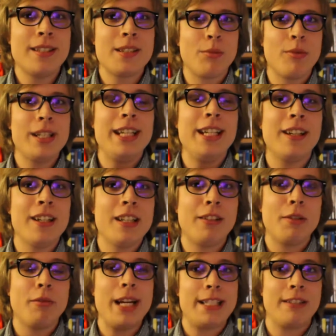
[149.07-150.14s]
Since when he kind of
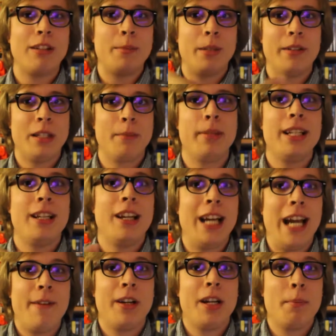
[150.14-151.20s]
like wakes her up after
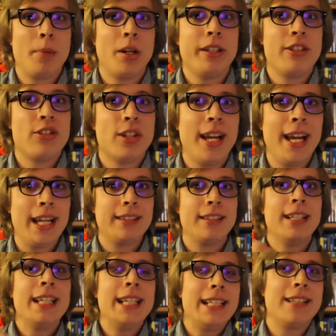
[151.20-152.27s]
having her body checked,
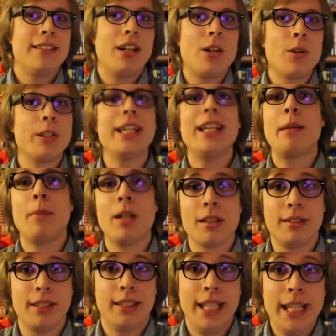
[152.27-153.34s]
he says, "Oh, can you get the
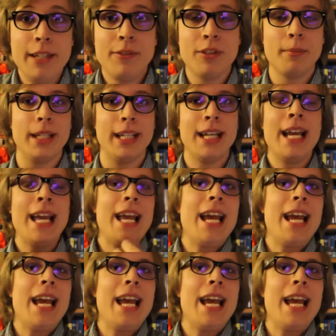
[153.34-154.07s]
master key for me?"